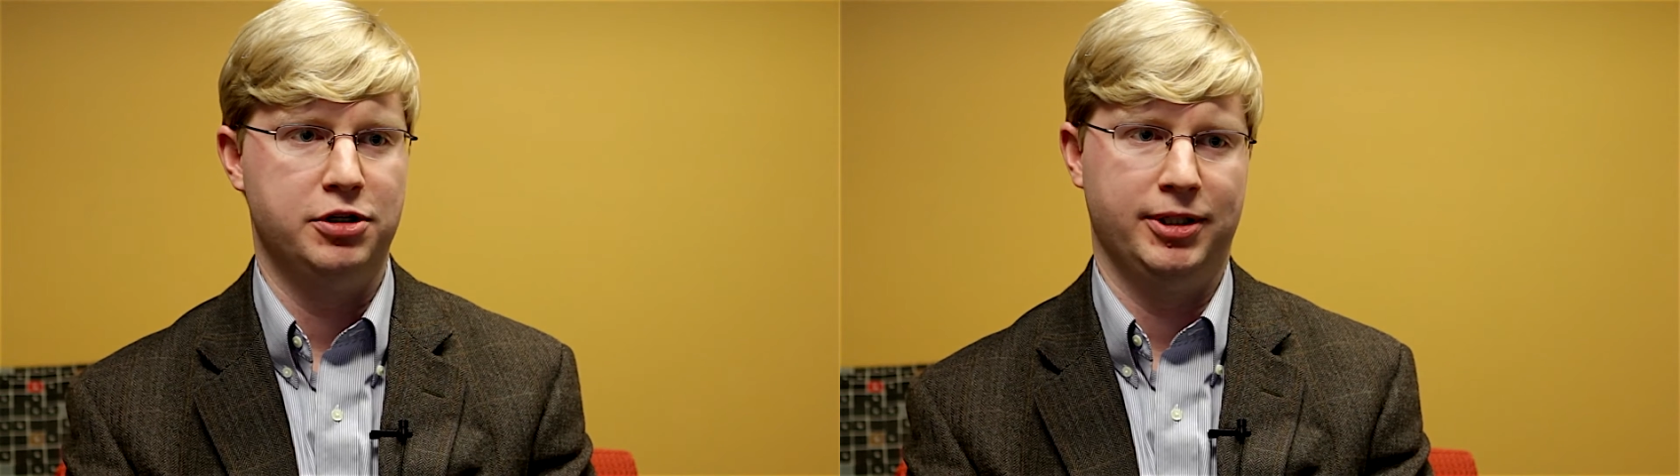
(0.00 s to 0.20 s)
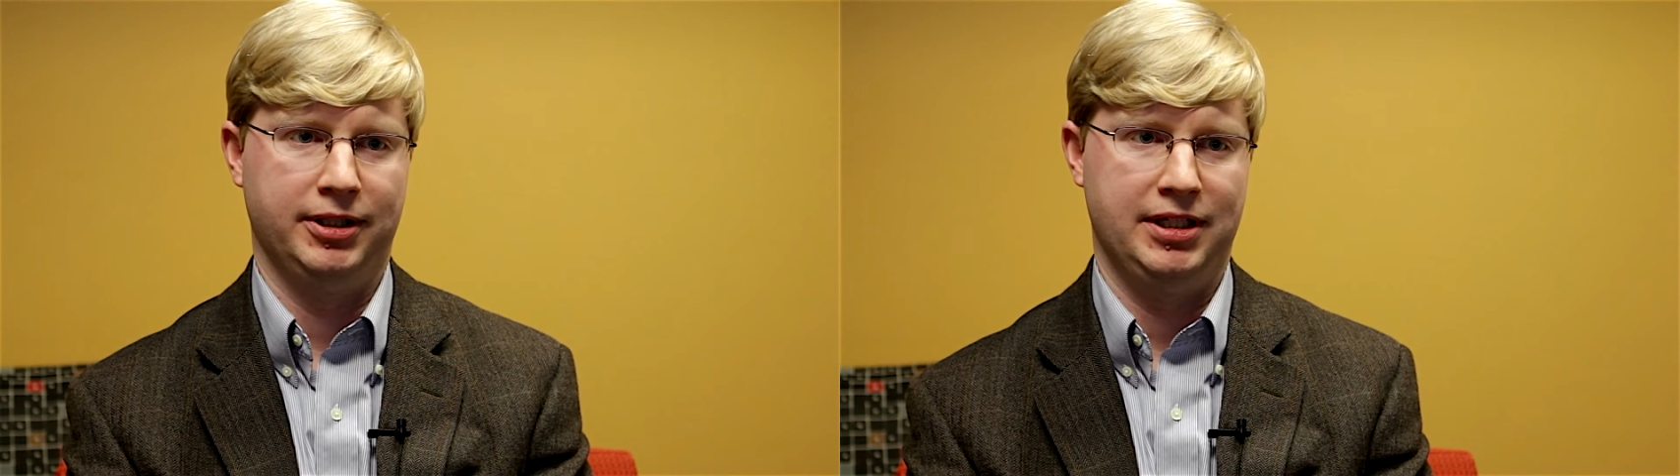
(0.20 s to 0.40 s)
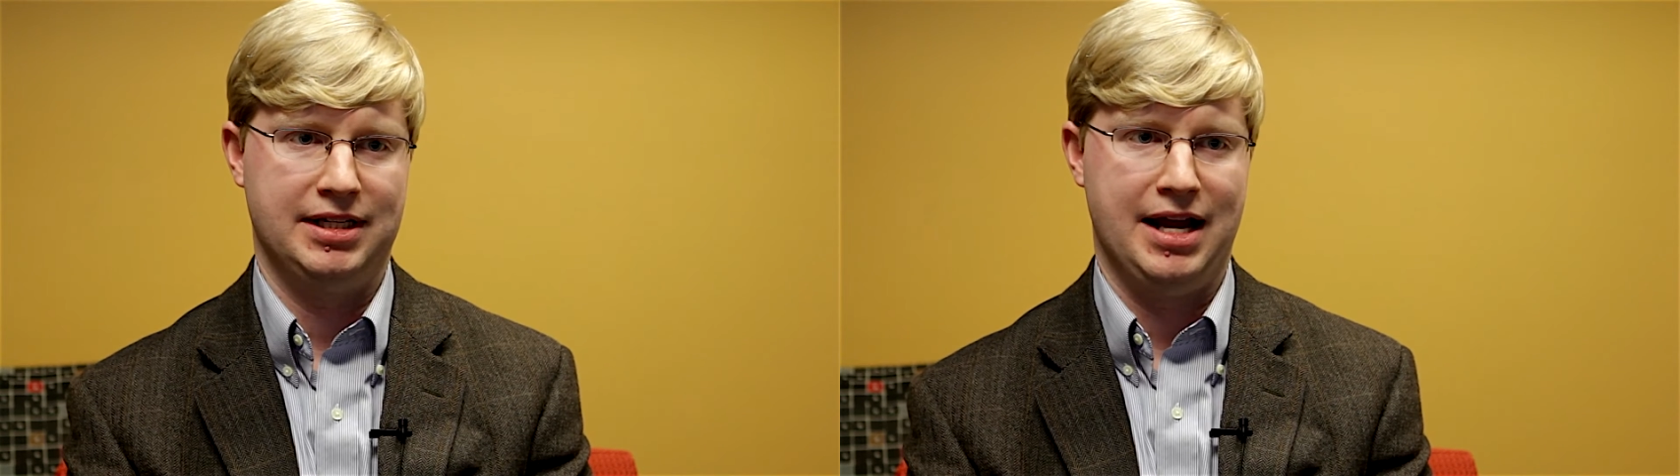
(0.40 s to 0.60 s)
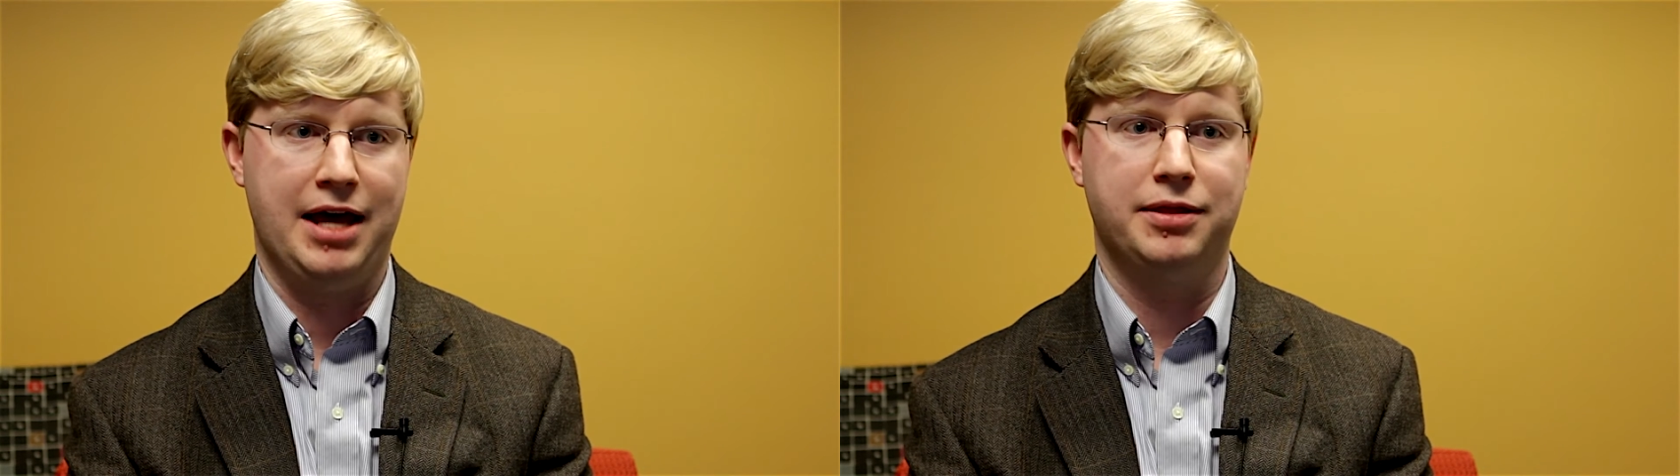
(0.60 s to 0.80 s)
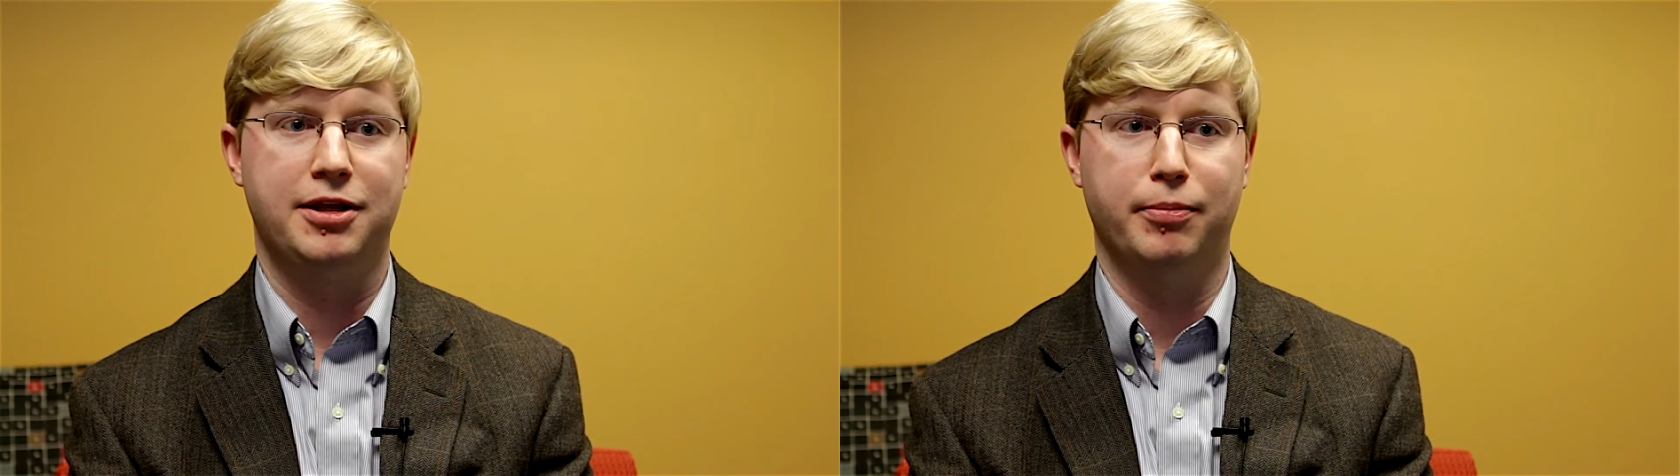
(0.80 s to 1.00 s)
abilities,
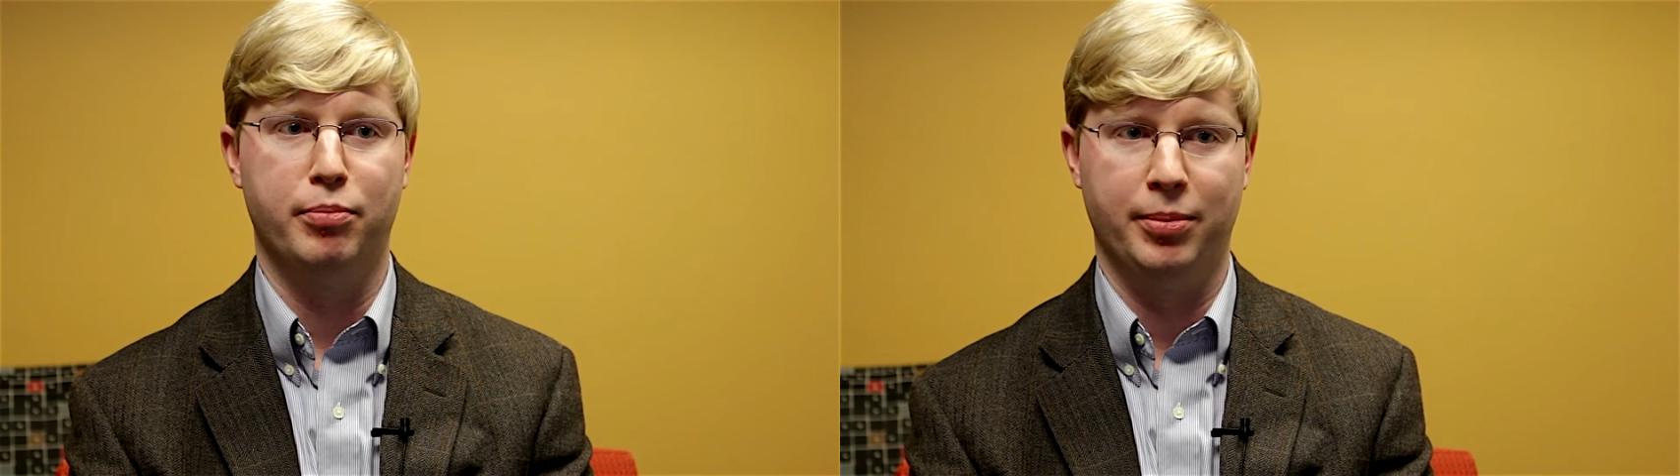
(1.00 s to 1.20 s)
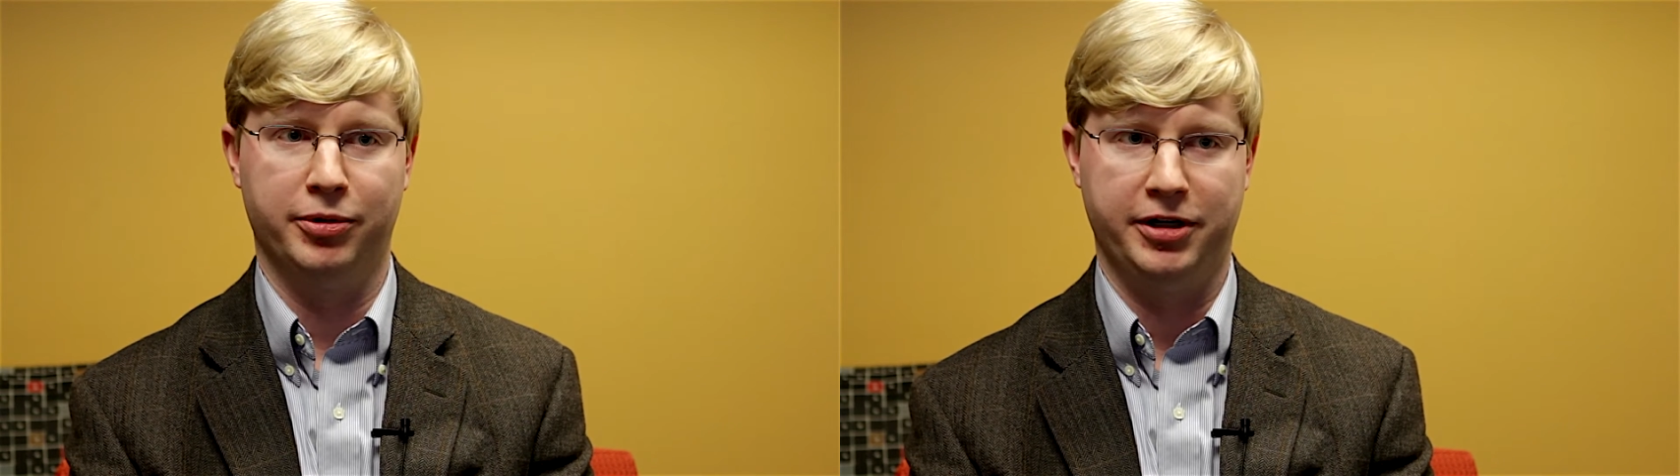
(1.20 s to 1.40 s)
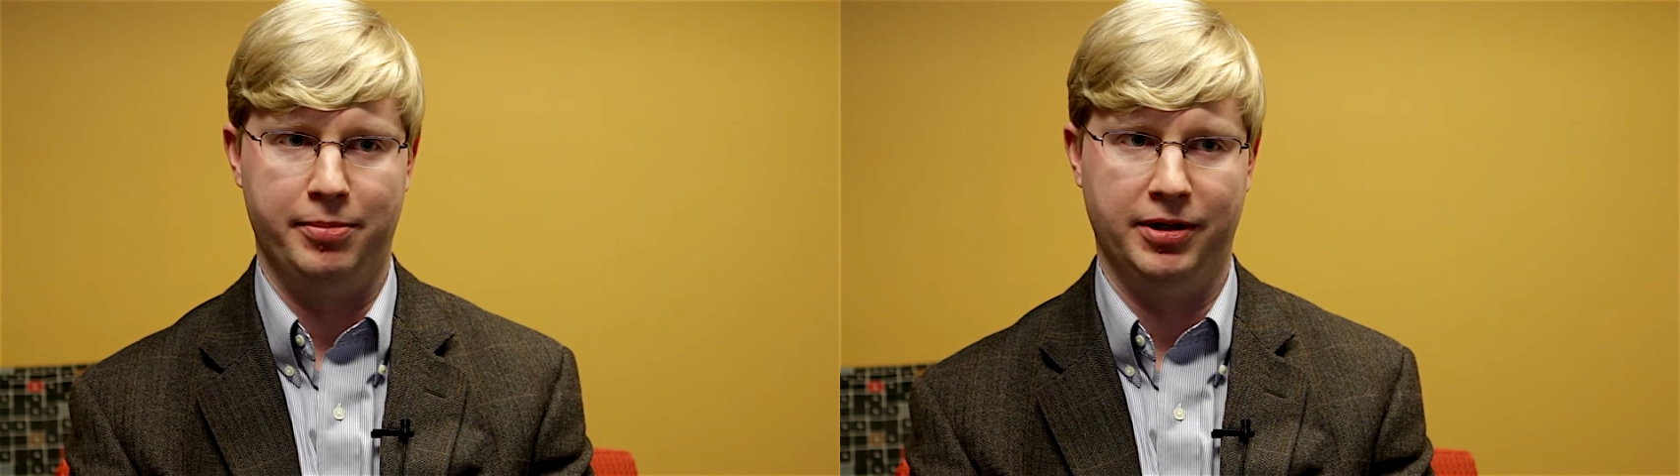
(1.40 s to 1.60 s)
not their memory